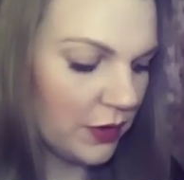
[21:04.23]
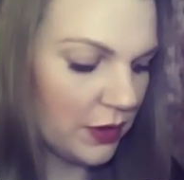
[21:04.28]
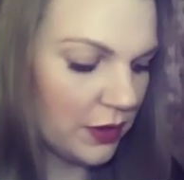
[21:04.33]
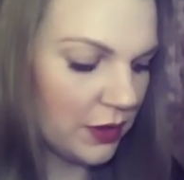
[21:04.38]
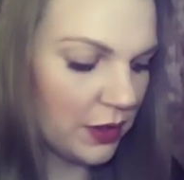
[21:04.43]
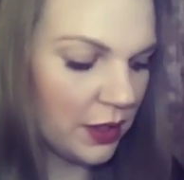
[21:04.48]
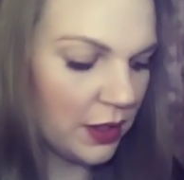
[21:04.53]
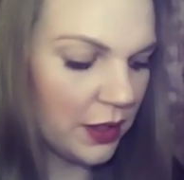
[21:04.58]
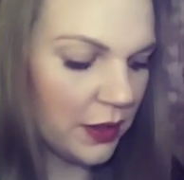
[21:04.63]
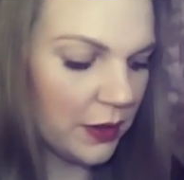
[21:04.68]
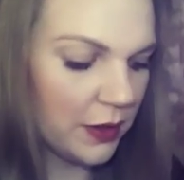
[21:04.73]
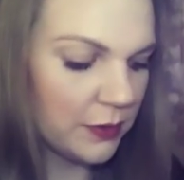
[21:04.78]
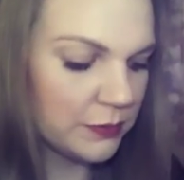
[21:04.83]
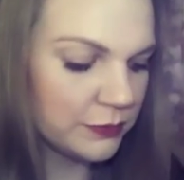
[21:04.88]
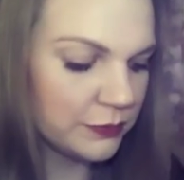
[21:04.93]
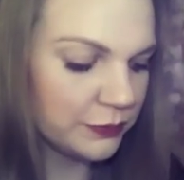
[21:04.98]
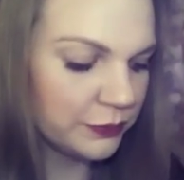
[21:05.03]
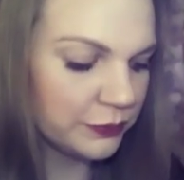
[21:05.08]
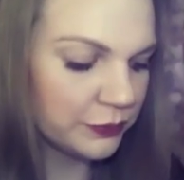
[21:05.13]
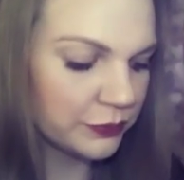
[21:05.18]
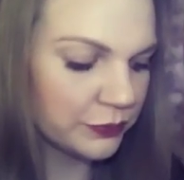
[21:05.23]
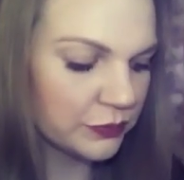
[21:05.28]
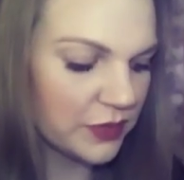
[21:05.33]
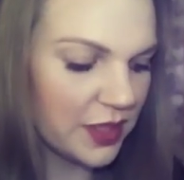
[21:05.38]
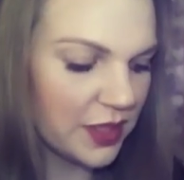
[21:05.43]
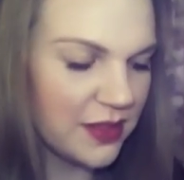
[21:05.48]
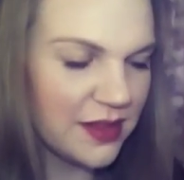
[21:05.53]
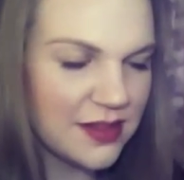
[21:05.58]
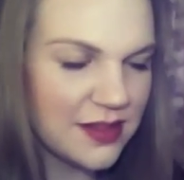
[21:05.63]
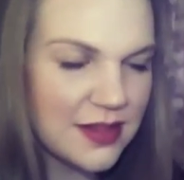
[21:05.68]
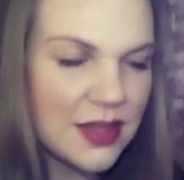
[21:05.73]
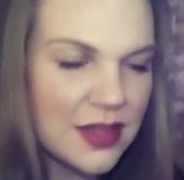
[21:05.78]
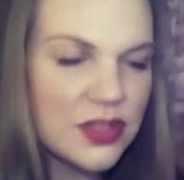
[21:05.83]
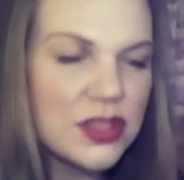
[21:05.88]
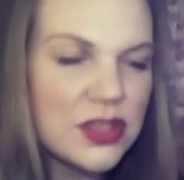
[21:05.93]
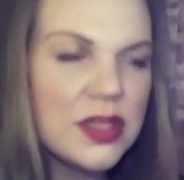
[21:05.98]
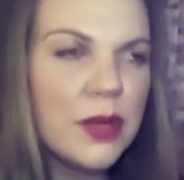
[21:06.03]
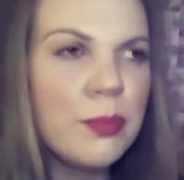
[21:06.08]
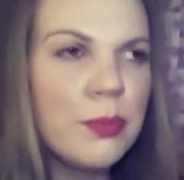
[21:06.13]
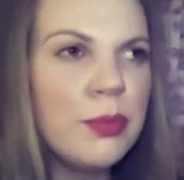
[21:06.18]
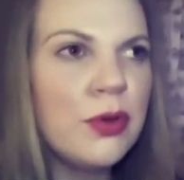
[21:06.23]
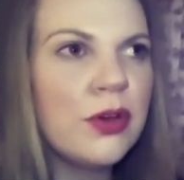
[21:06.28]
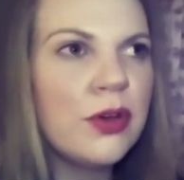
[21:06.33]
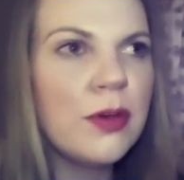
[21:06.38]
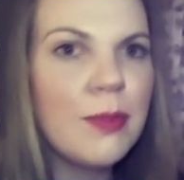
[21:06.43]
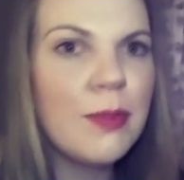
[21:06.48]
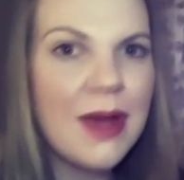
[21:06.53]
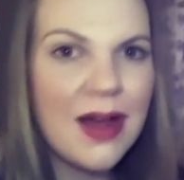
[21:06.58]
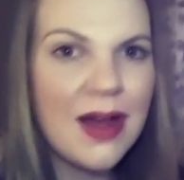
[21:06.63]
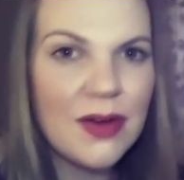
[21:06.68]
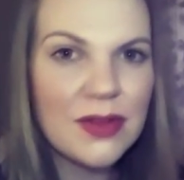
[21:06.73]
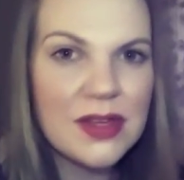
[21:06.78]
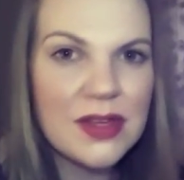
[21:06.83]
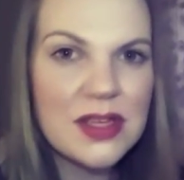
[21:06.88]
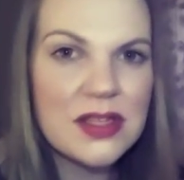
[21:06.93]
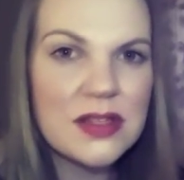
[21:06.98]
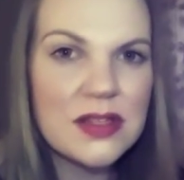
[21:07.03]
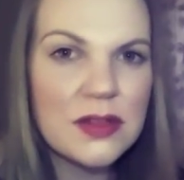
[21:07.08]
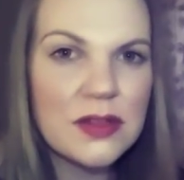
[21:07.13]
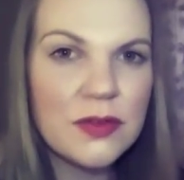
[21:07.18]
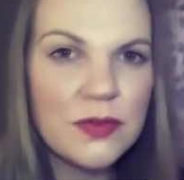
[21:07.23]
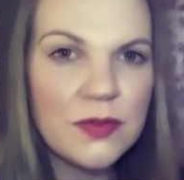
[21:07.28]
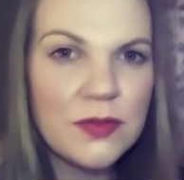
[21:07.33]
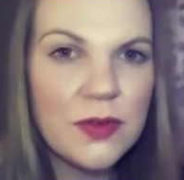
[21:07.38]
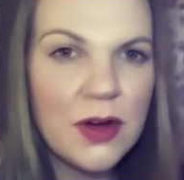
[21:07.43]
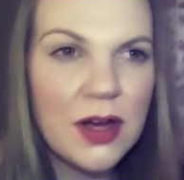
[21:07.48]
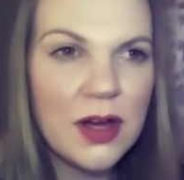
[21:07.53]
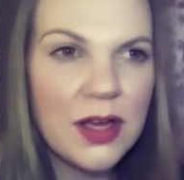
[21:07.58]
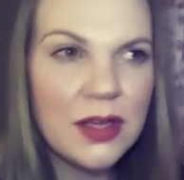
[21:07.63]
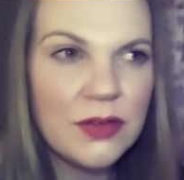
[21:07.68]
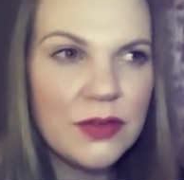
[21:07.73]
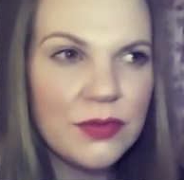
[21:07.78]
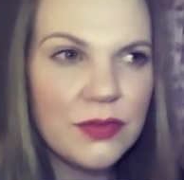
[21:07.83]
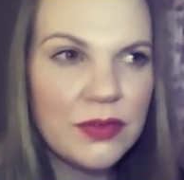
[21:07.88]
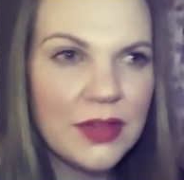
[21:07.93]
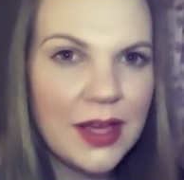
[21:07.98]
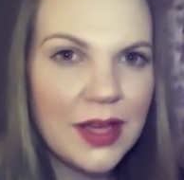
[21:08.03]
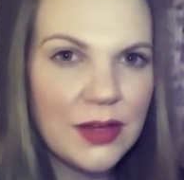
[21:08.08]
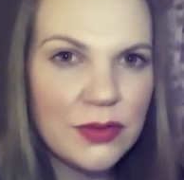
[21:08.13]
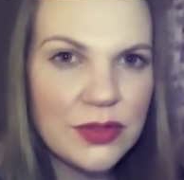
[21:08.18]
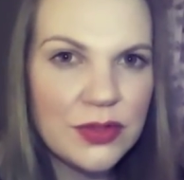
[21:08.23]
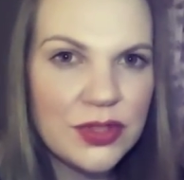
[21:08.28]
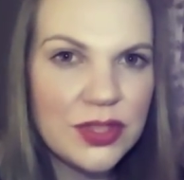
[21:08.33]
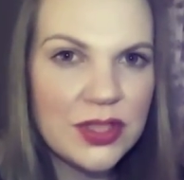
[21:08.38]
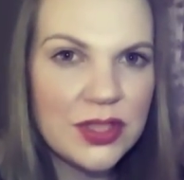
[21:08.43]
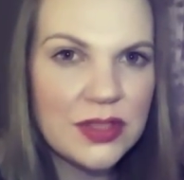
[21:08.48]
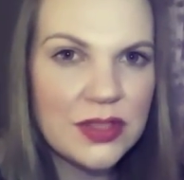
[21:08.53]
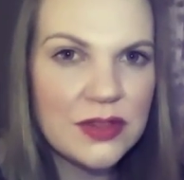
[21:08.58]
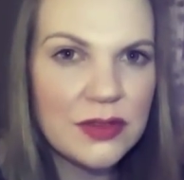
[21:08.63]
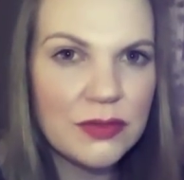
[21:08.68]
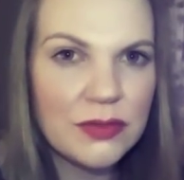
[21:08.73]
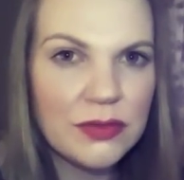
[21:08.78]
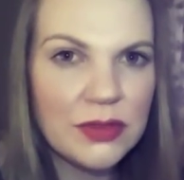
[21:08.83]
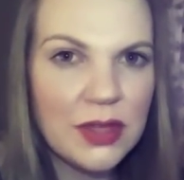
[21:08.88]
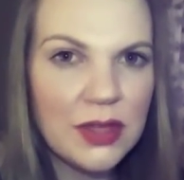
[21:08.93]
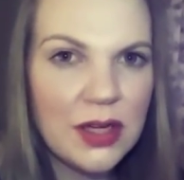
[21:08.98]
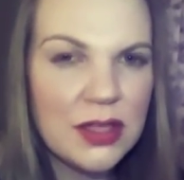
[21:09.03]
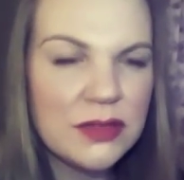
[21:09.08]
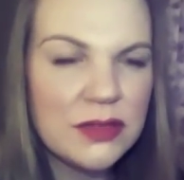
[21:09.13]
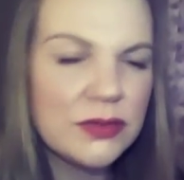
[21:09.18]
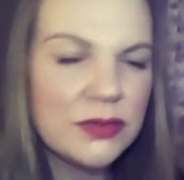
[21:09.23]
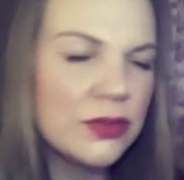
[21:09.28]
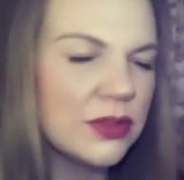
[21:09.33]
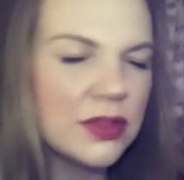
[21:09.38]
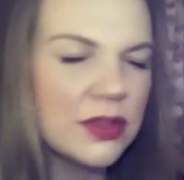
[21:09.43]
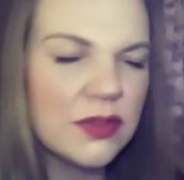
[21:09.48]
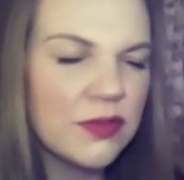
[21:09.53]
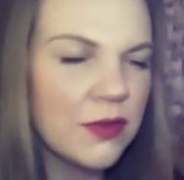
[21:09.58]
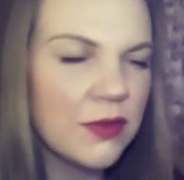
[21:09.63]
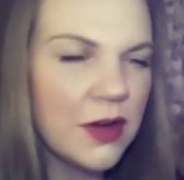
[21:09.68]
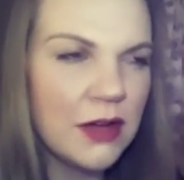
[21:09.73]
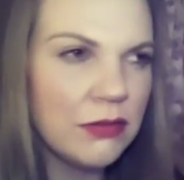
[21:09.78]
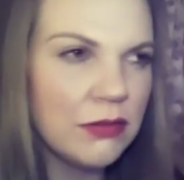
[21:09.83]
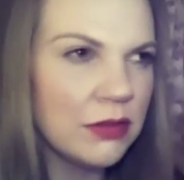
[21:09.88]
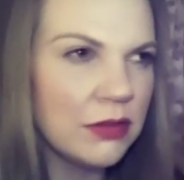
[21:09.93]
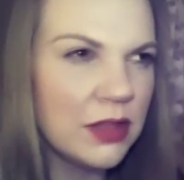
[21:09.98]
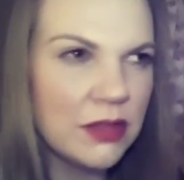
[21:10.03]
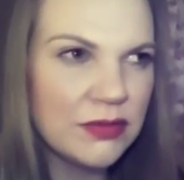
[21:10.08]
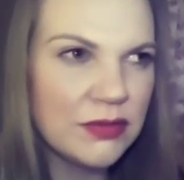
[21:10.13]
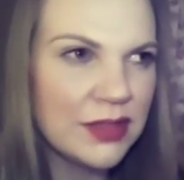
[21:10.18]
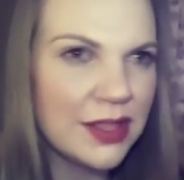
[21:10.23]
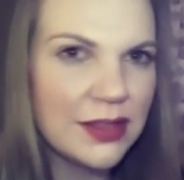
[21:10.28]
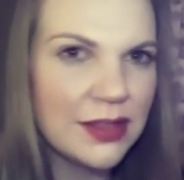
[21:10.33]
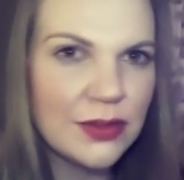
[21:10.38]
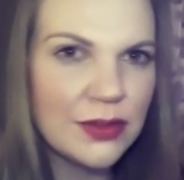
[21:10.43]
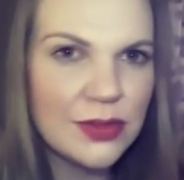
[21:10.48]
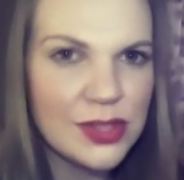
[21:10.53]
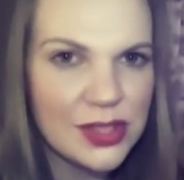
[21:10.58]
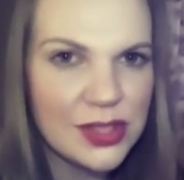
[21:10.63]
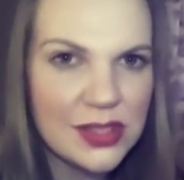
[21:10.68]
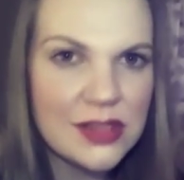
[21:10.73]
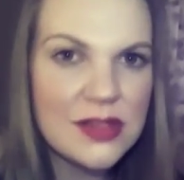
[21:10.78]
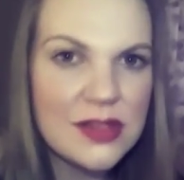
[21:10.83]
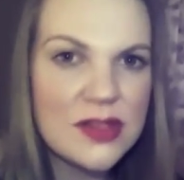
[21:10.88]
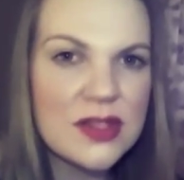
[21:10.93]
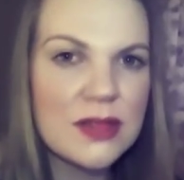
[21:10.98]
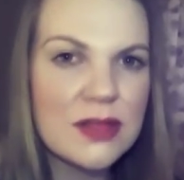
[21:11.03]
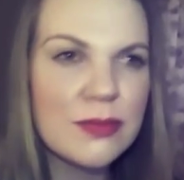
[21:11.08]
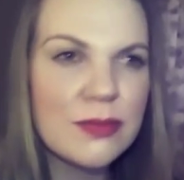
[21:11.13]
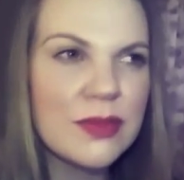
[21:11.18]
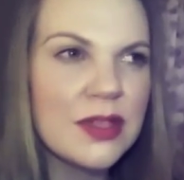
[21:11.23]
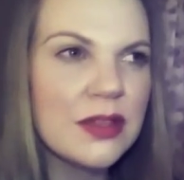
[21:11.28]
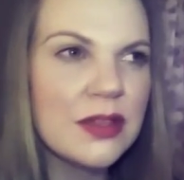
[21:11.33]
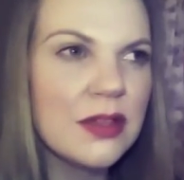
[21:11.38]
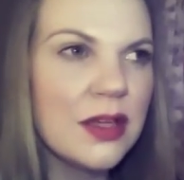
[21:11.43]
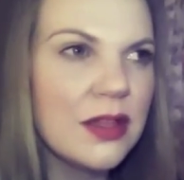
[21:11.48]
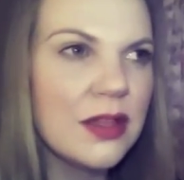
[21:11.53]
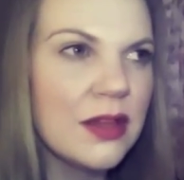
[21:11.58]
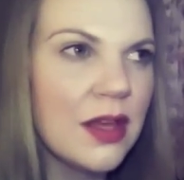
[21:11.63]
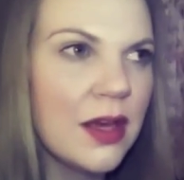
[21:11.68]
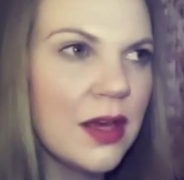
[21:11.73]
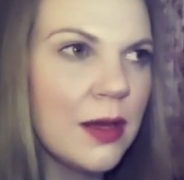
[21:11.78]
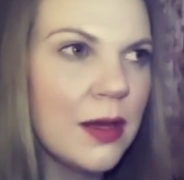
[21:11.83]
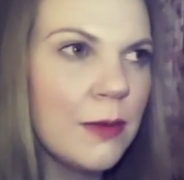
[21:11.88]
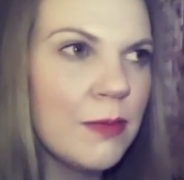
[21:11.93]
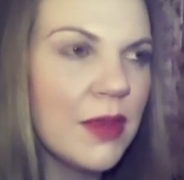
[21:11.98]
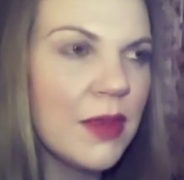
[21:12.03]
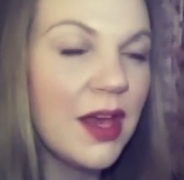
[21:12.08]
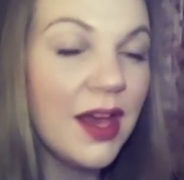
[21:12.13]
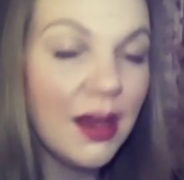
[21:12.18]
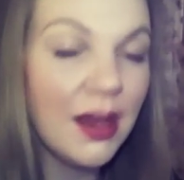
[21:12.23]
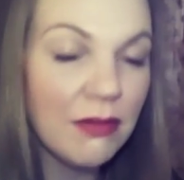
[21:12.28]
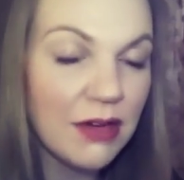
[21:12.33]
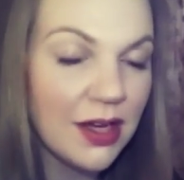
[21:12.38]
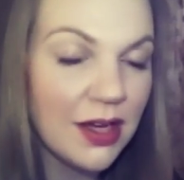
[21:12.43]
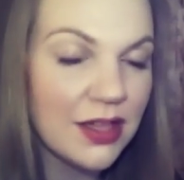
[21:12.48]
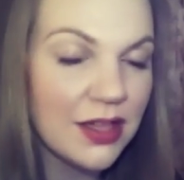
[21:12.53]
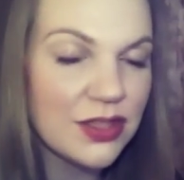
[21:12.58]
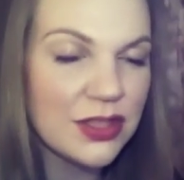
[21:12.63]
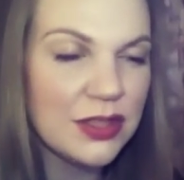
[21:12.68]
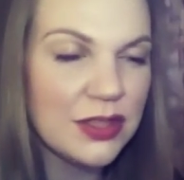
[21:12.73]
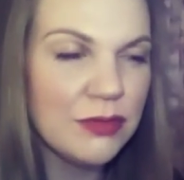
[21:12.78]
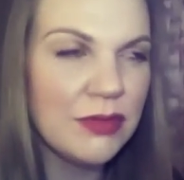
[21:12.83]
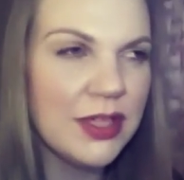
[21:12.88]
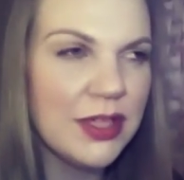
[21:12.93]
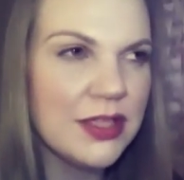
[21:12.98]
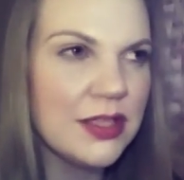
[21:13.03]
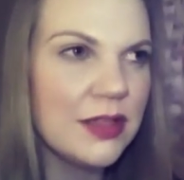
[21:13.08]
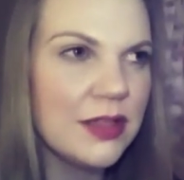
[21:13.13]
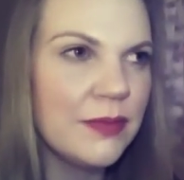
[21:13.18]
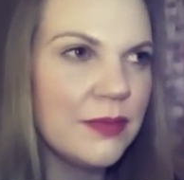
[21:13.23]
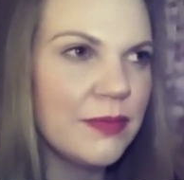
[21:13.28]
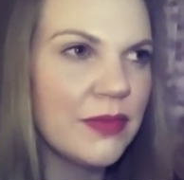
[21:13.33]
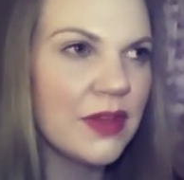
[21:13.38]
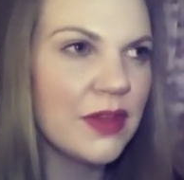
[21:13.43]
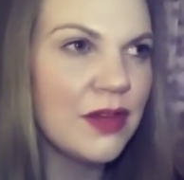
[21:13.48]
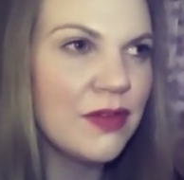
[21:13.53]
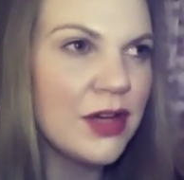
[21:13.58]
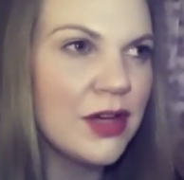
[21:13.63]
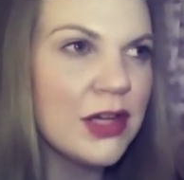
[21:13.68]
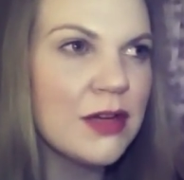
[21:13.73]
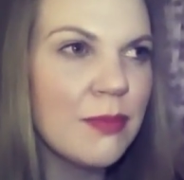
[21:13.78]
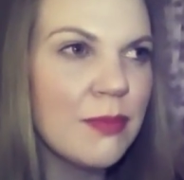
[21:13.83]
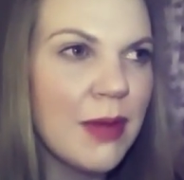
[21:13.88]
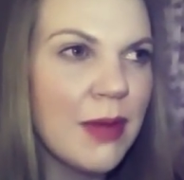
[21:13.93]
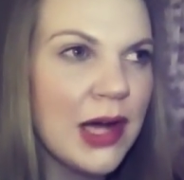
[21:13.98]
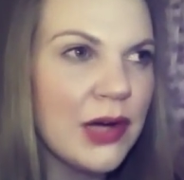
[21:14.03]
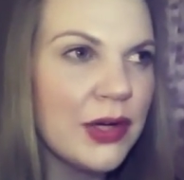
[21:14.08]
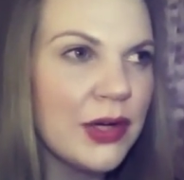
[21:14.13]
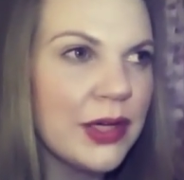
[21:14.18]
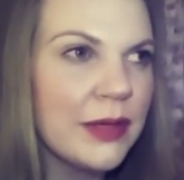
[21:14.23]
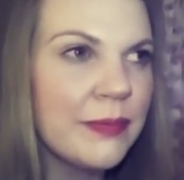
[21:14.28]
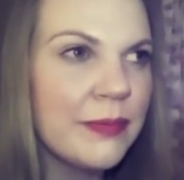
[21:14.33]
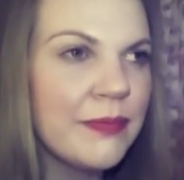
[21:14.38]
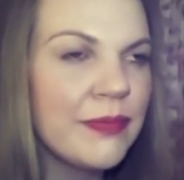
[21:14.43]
Um, and there's actually a book about this, The Five Languages of Love, or The Five Love Languages, or something like that. I haven't actually read it, I've heard about it.